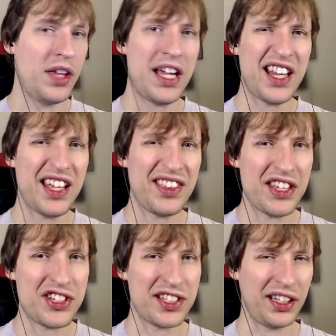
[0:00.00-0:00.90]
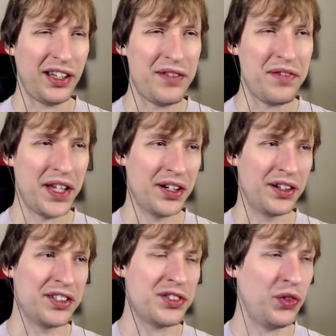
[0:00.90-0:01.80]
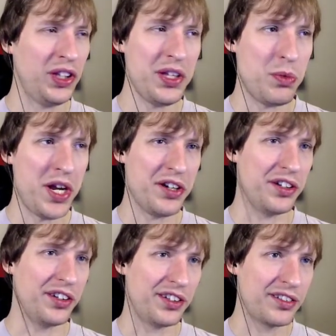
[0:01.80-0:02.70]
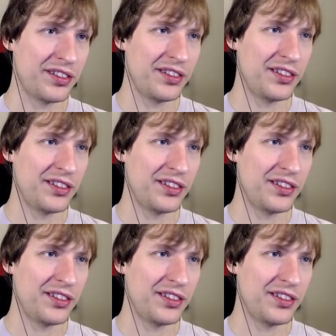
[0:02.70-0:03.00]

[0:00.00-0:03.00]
They act like they just live here. It's really weird.